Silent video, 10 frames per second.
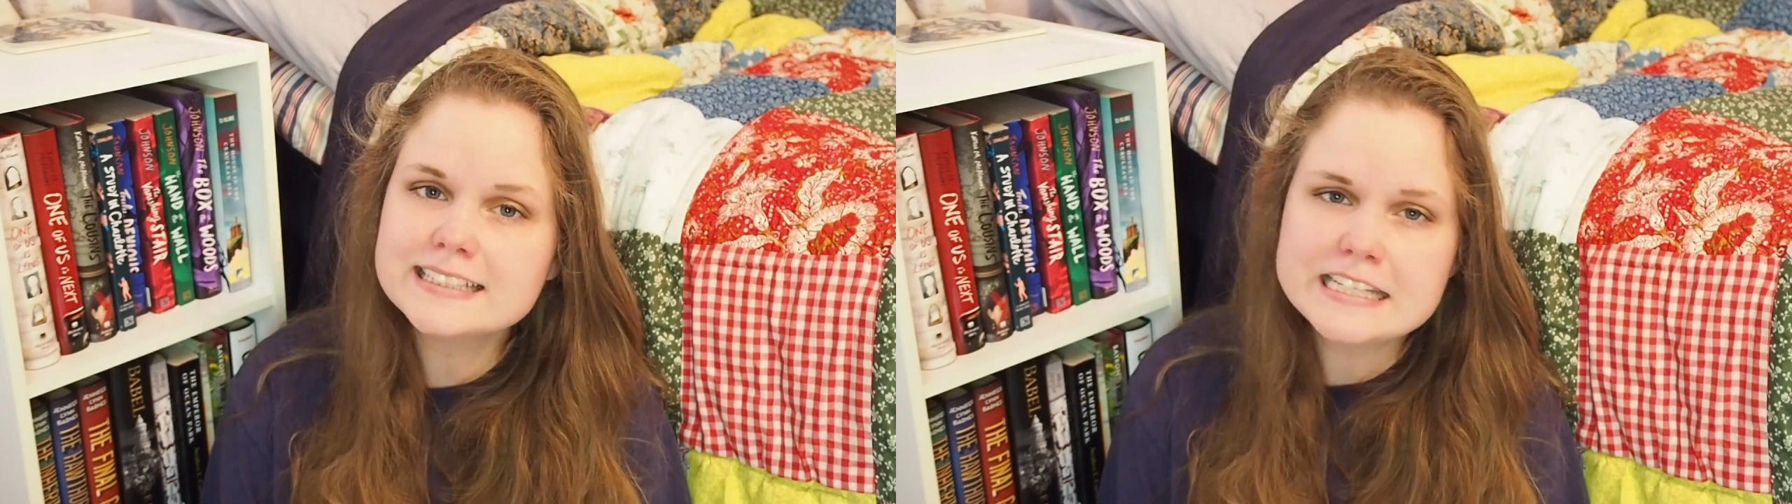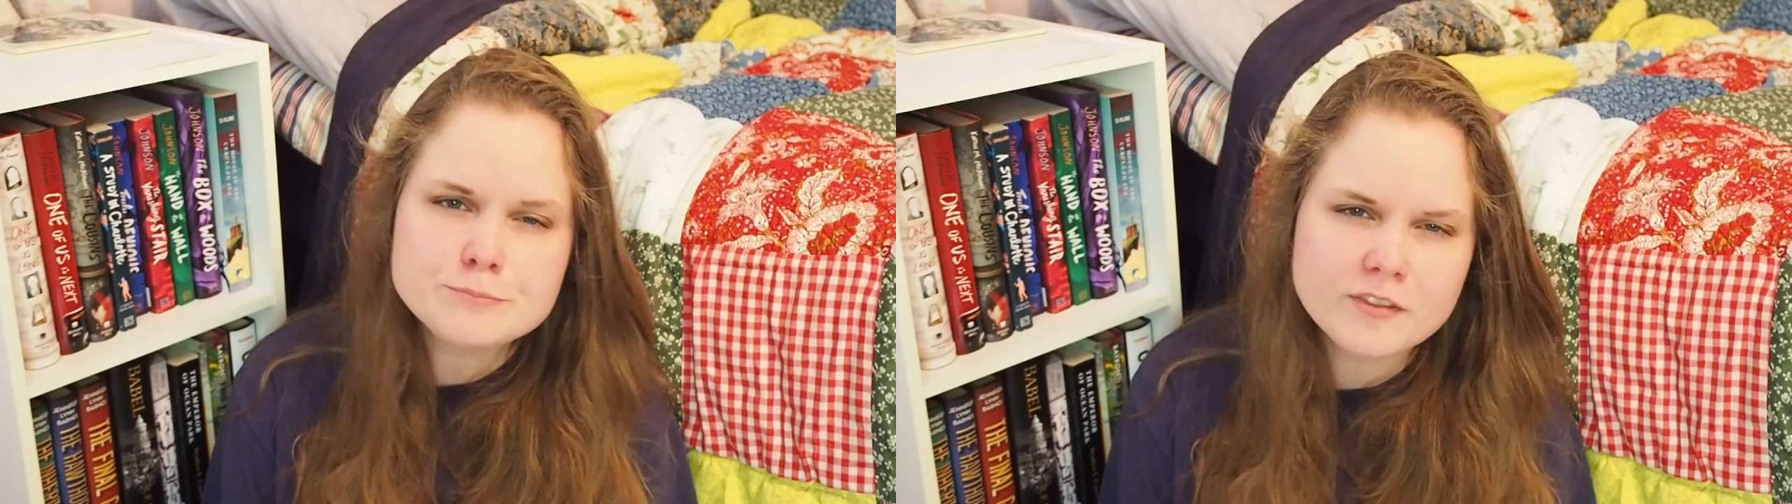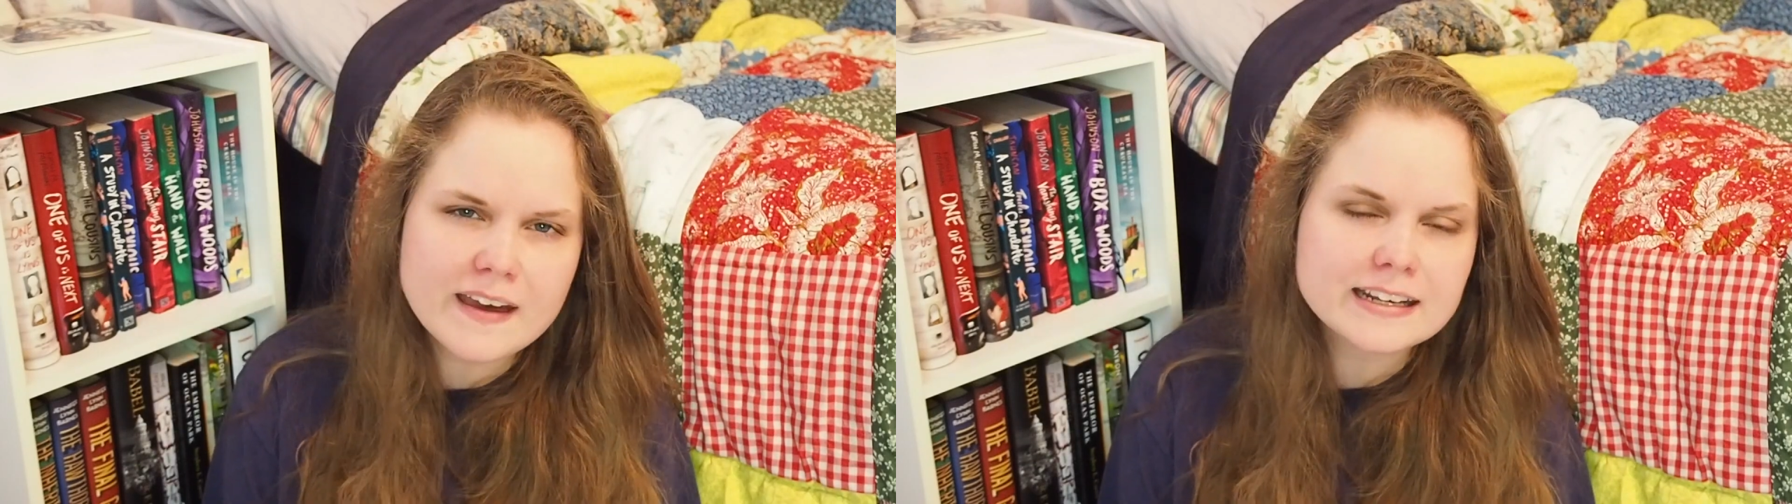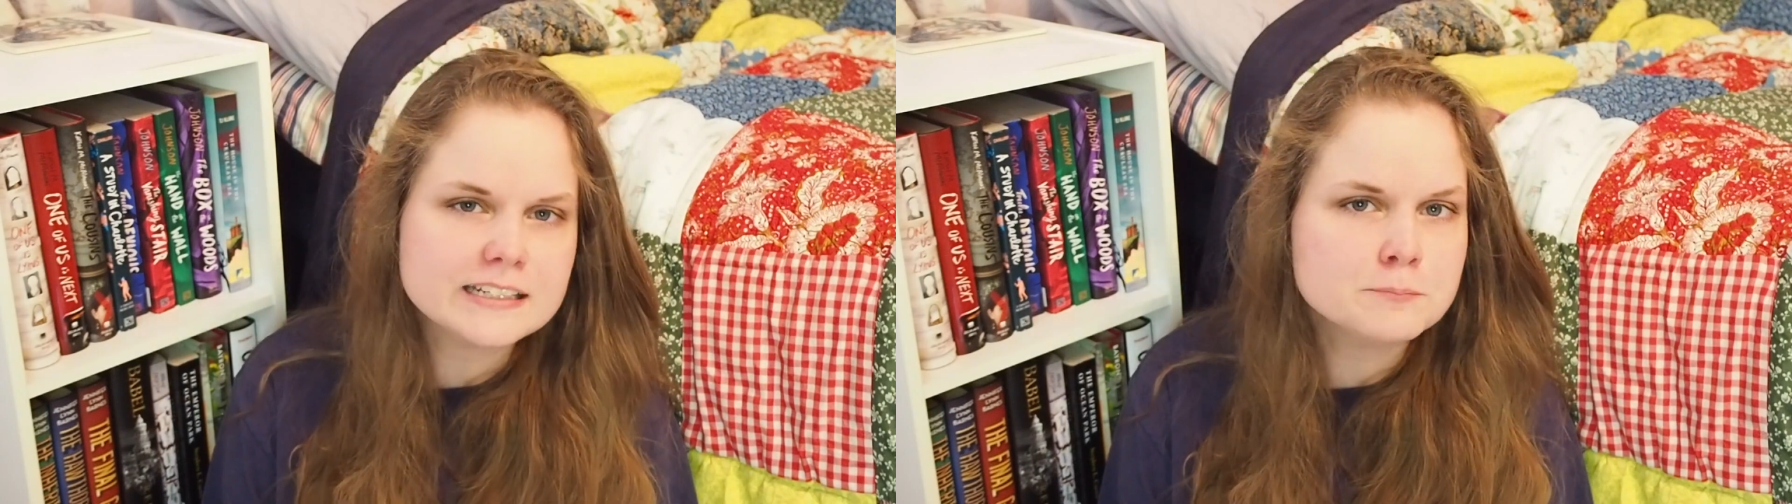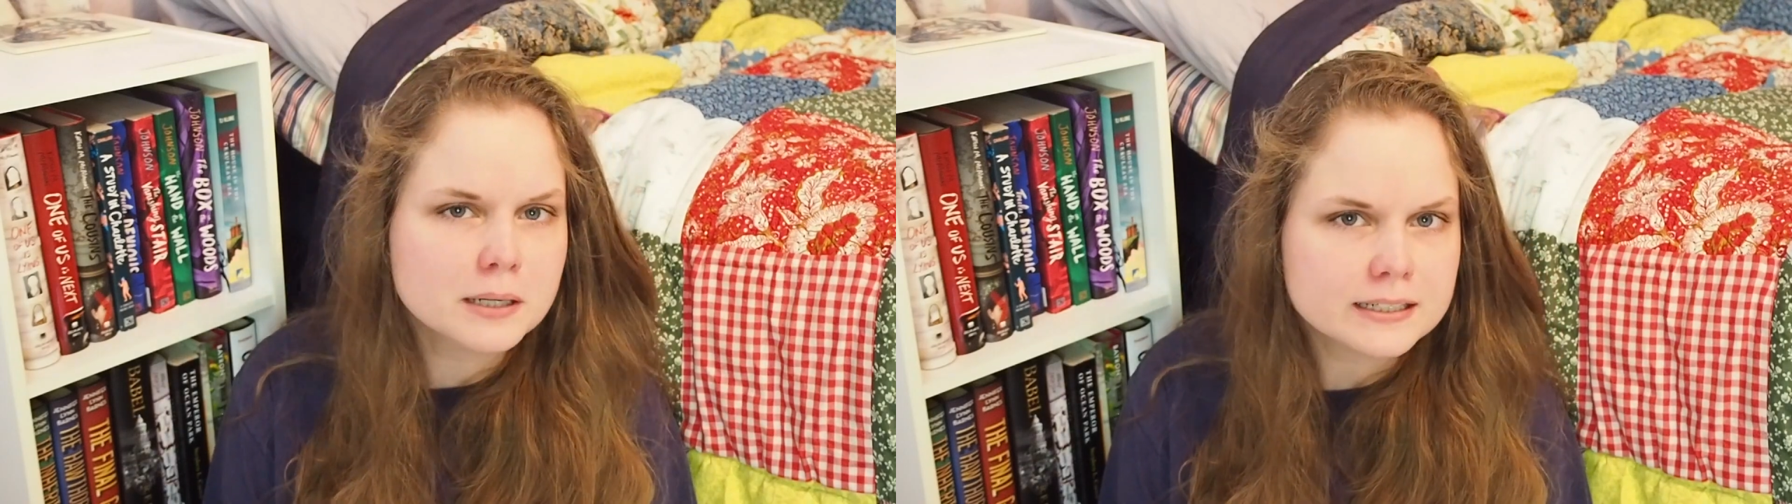keep that
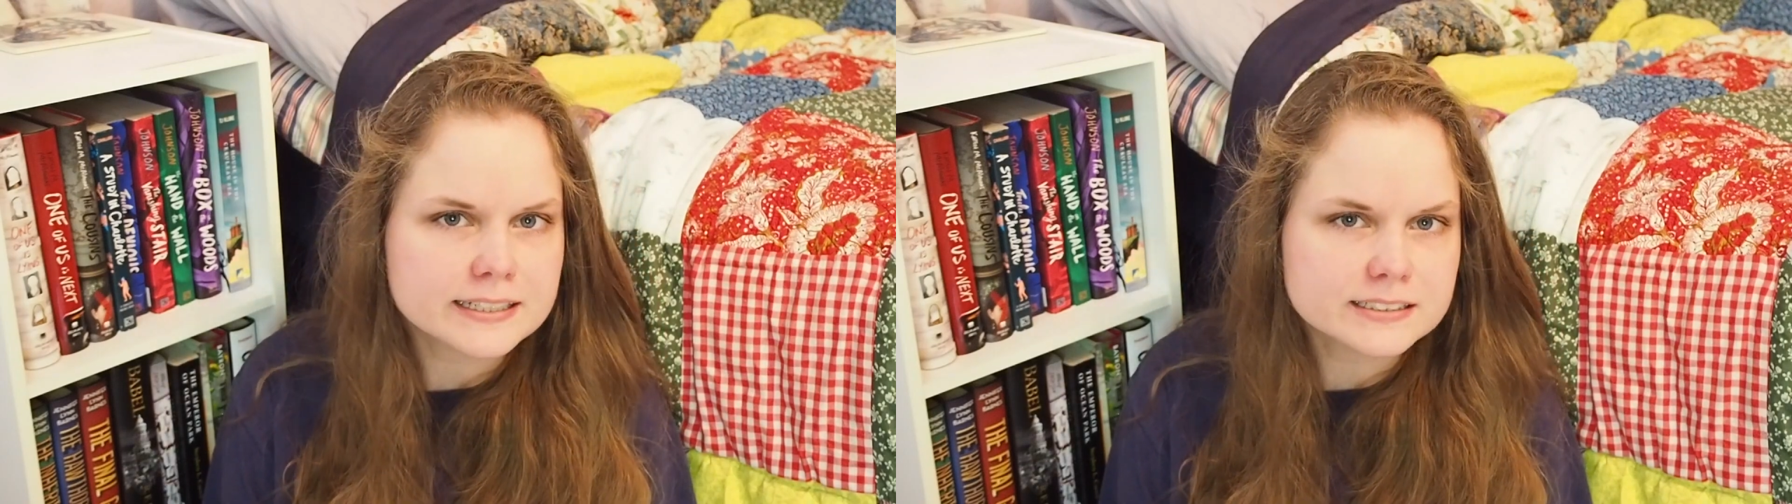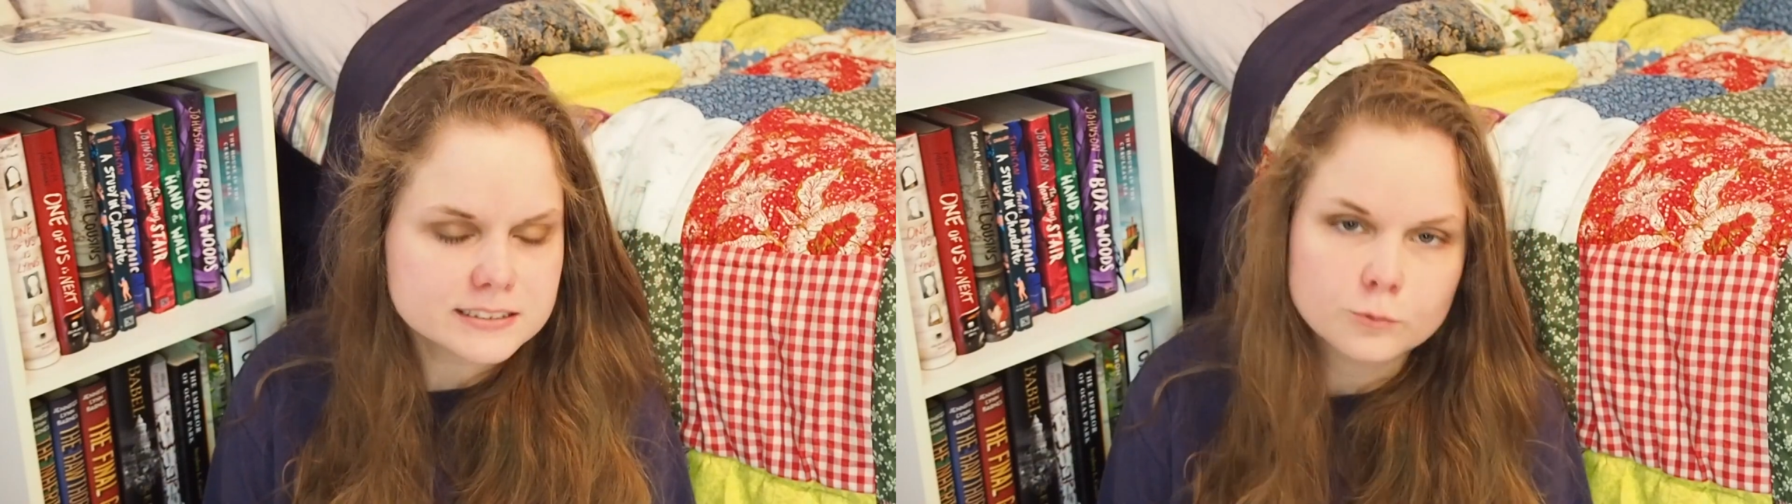in mind